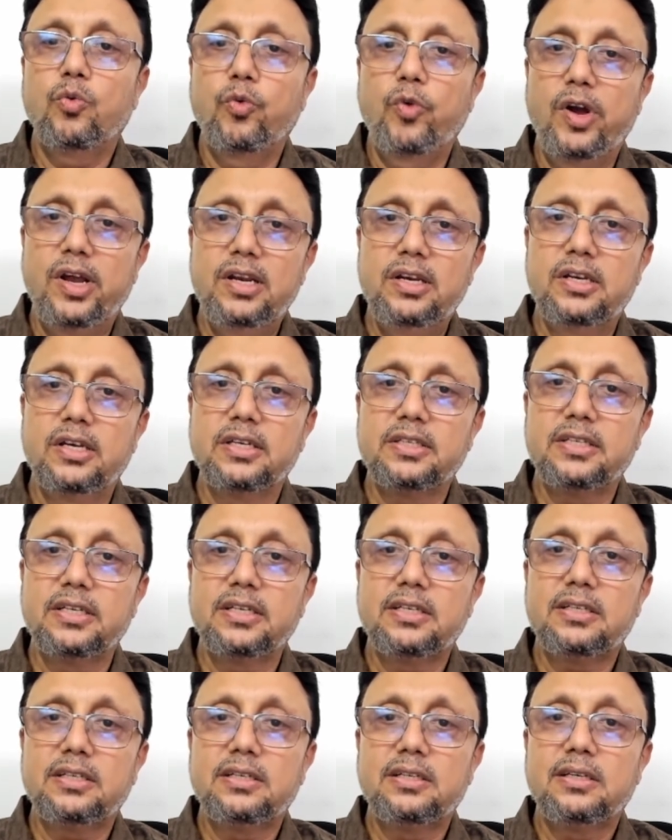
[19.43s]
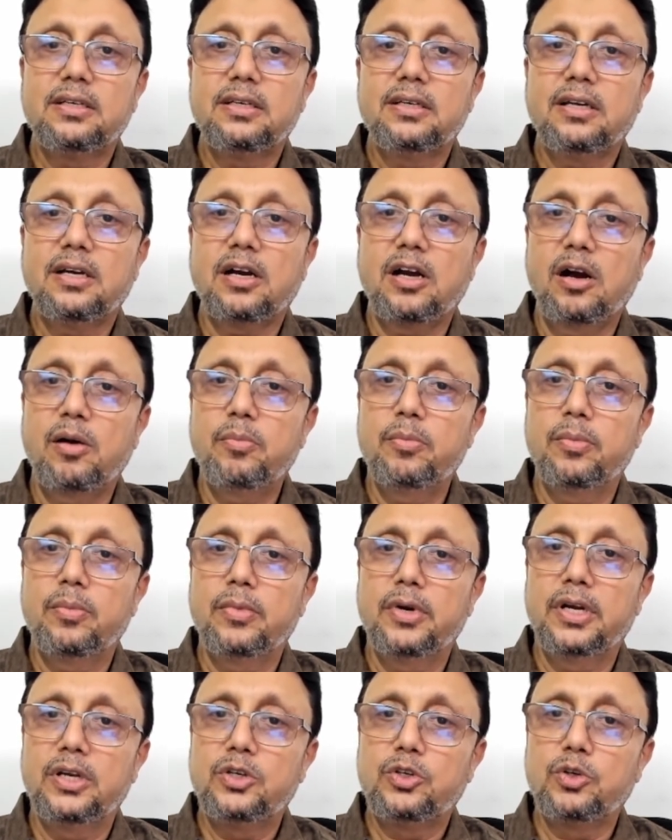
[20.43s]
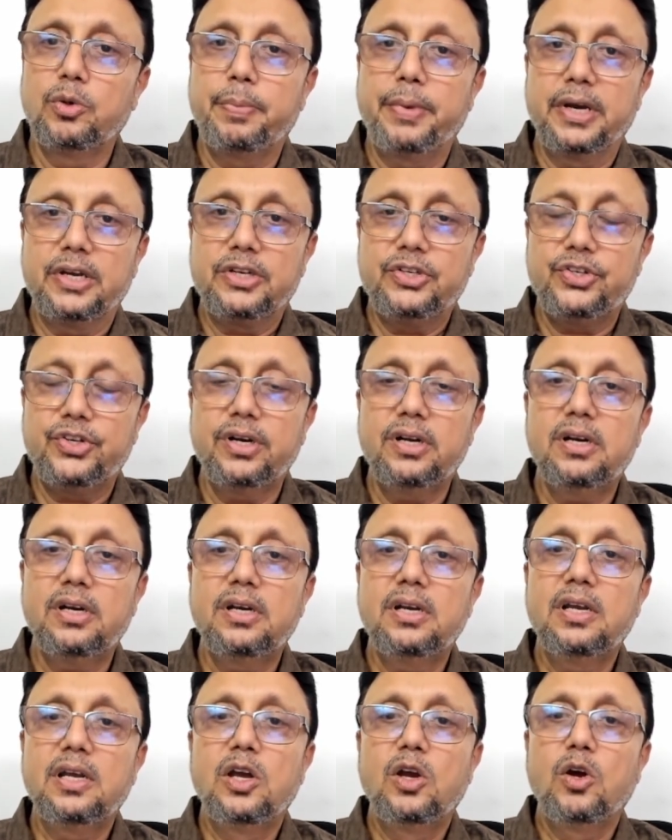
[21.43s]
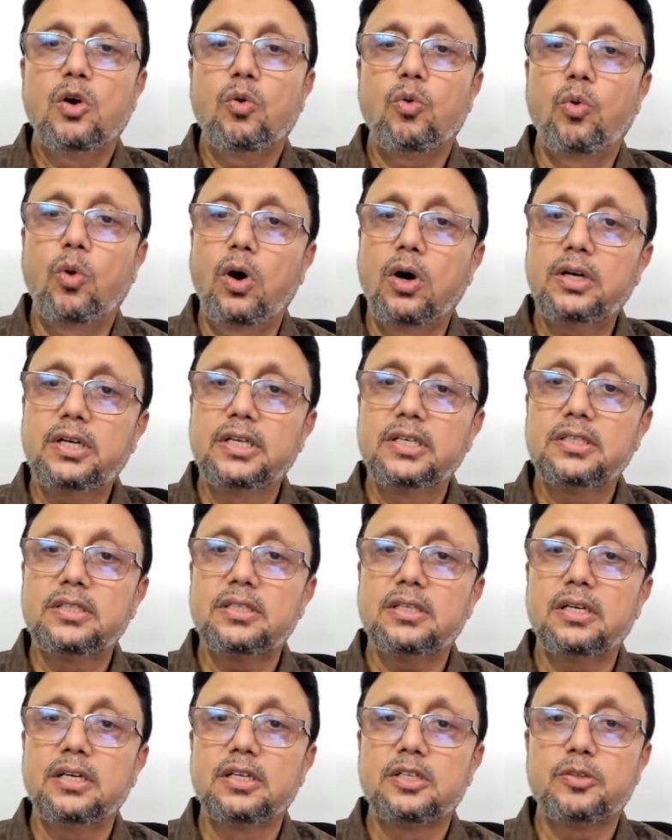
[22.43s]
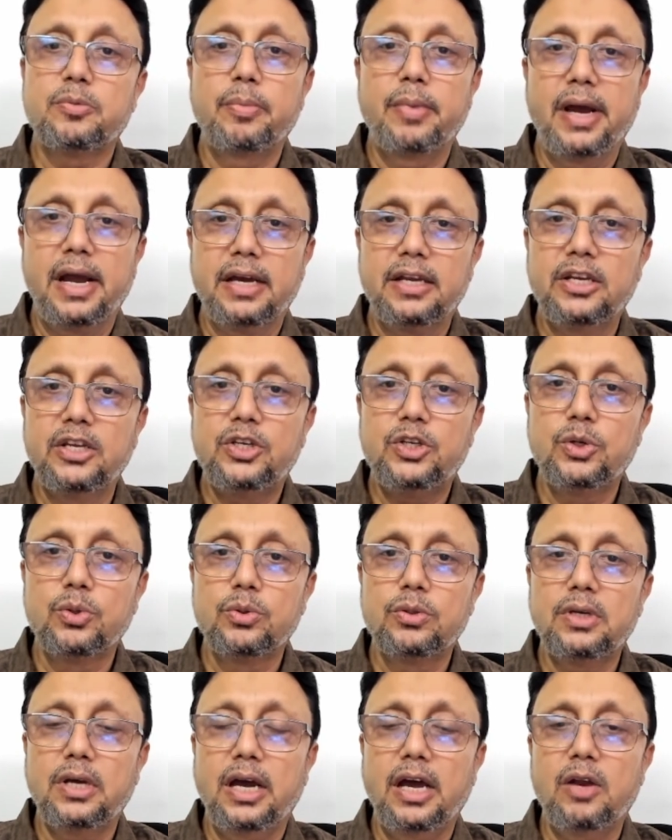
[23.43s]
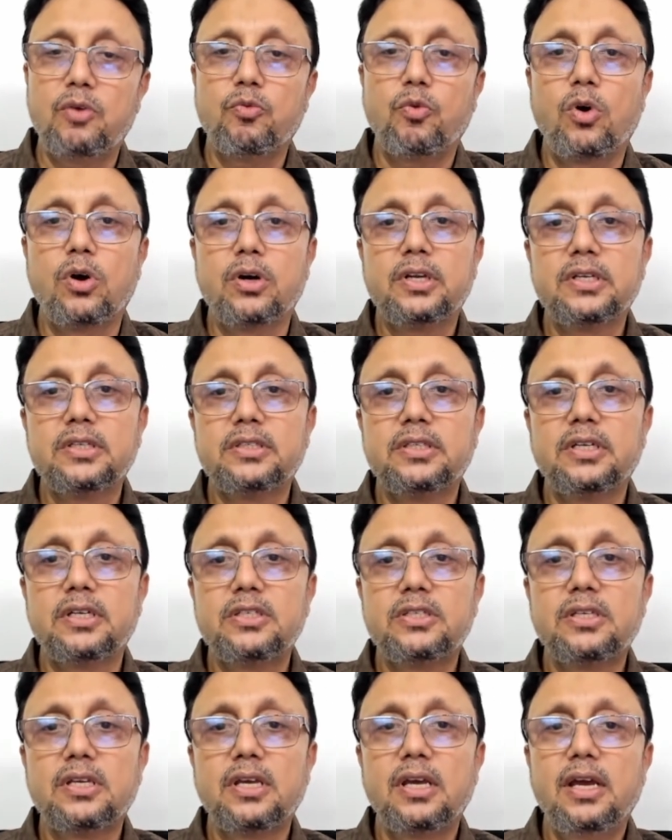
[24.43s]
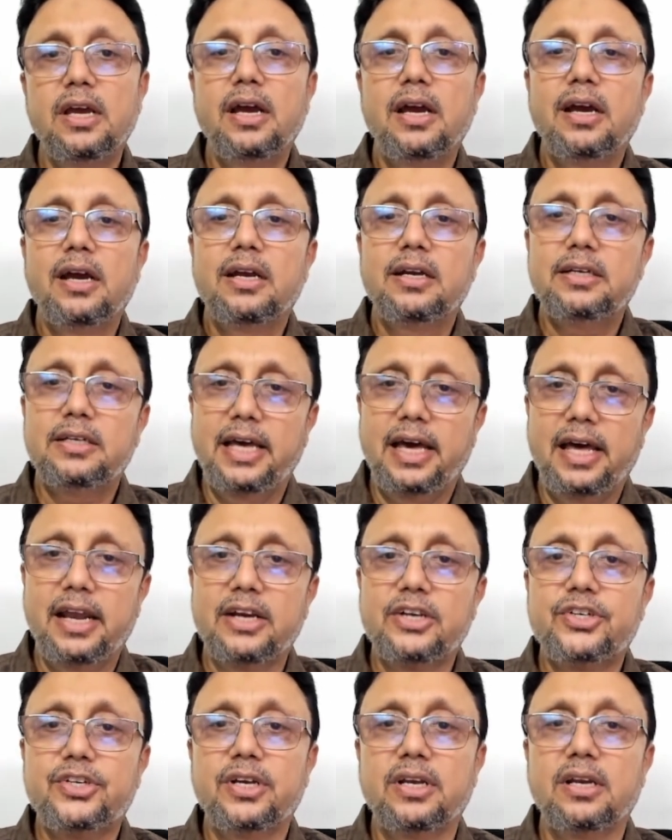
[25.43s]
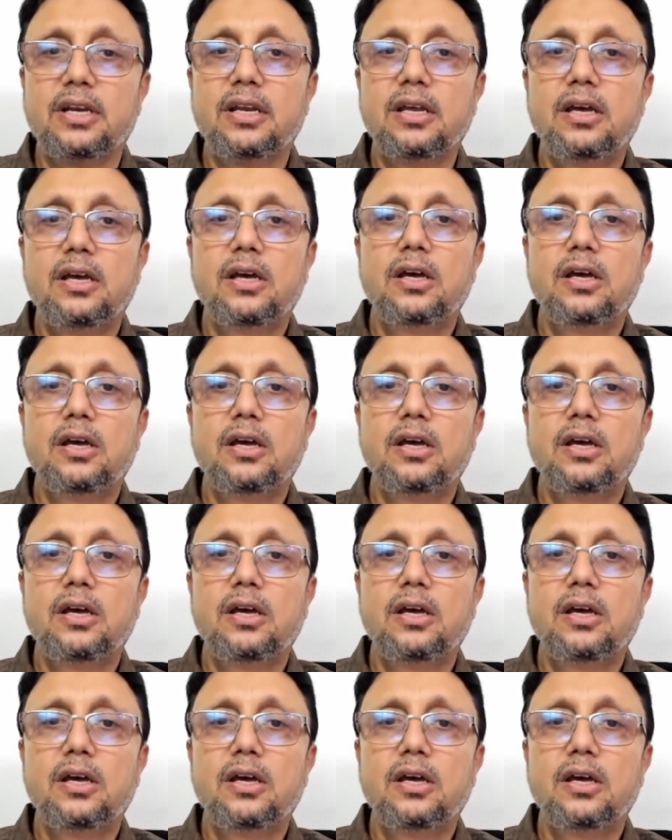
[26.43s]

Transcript: When does it come into picture? What is its magnitude and what is its direction?